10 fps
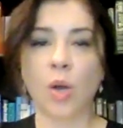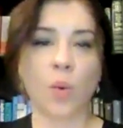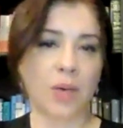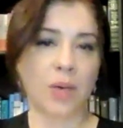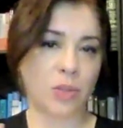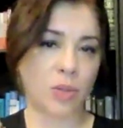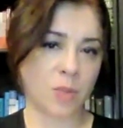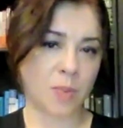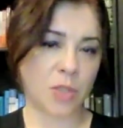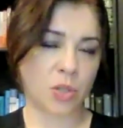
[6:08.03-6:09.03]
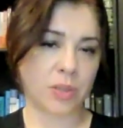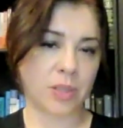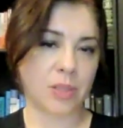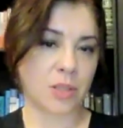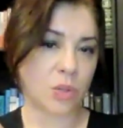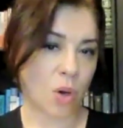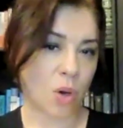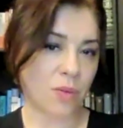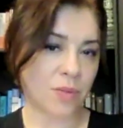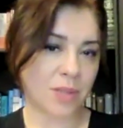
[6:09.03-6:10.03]
What is your specialty
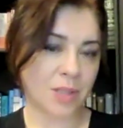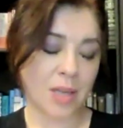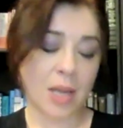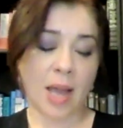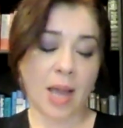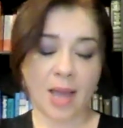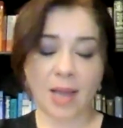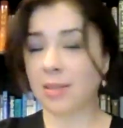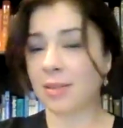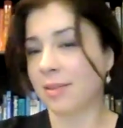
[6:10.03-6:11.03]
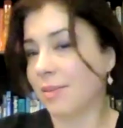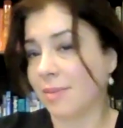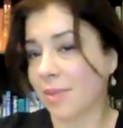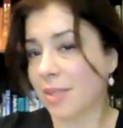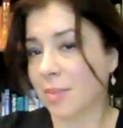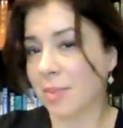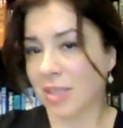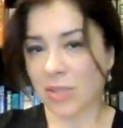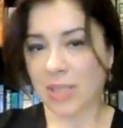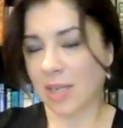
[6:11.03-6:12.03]
solves? And what's the
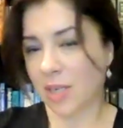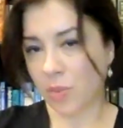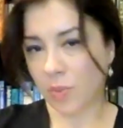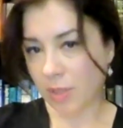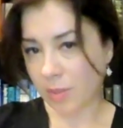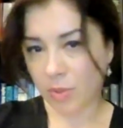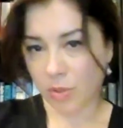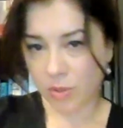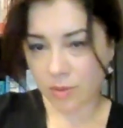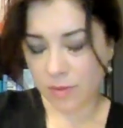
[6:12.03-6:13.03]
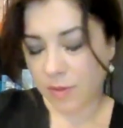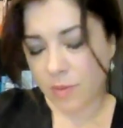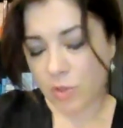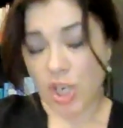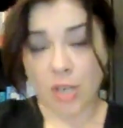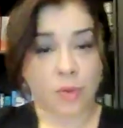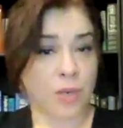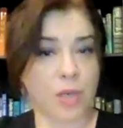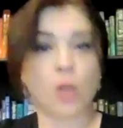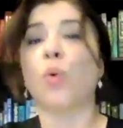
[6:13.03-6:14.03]
metric that you would improve
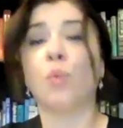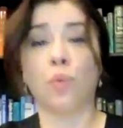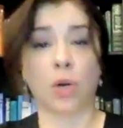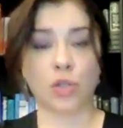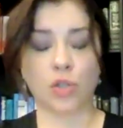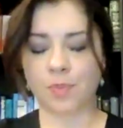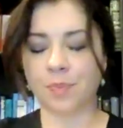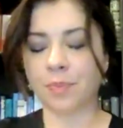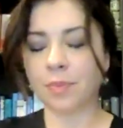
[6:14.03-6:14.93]
generally or watch?